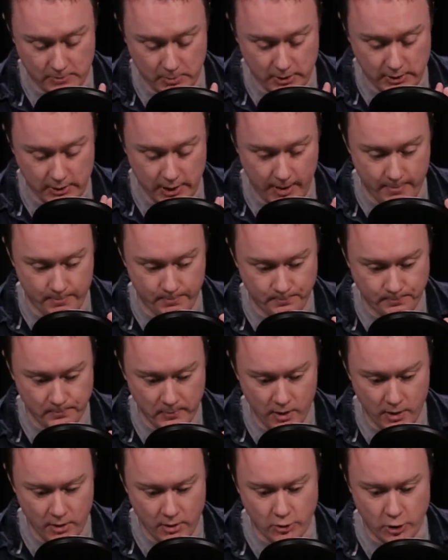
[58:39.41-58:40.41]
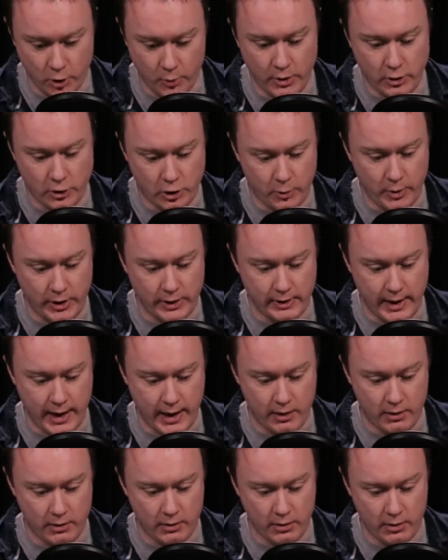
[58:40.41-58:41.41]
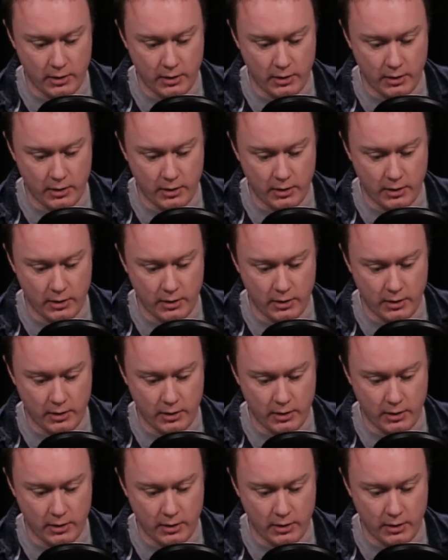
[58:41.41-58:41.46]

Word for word: But um, do, doing that,